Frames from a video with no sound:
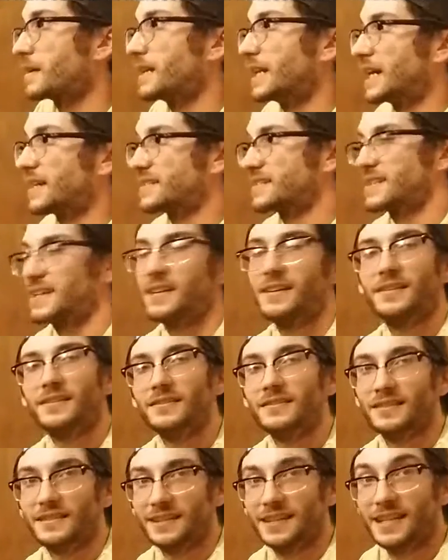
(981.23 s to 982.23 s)
That
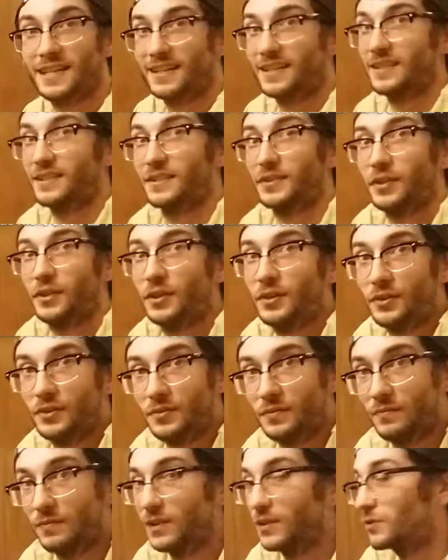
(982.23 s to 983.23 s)
sound, the
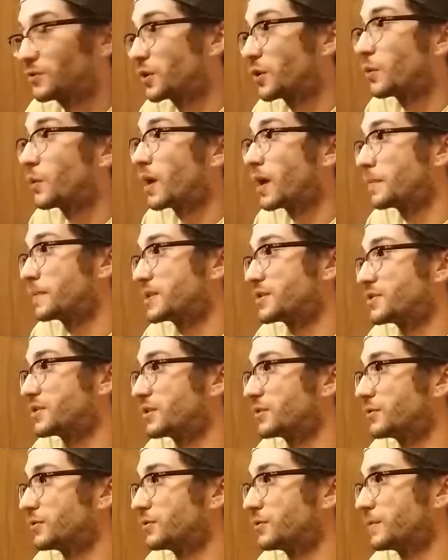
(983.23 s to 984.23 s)
little Konami
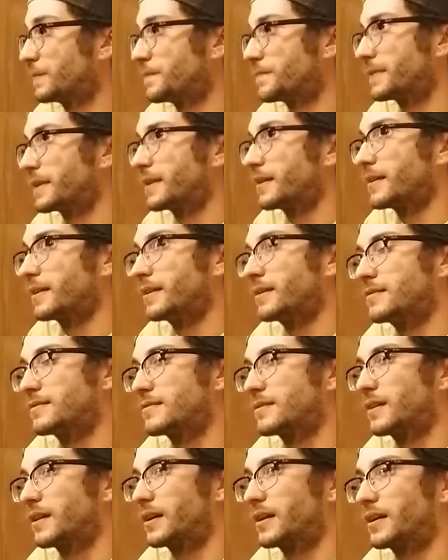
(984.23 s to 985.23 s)
jingle,
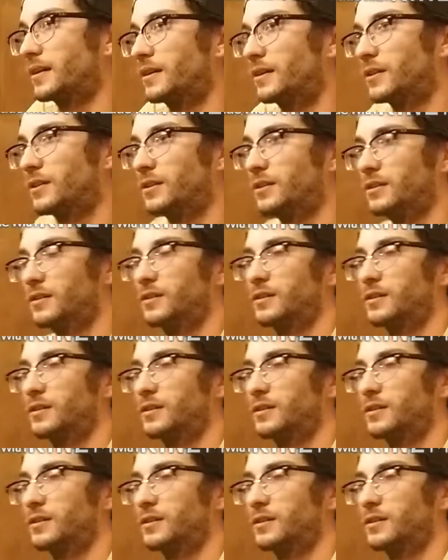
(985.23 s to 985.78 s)
is like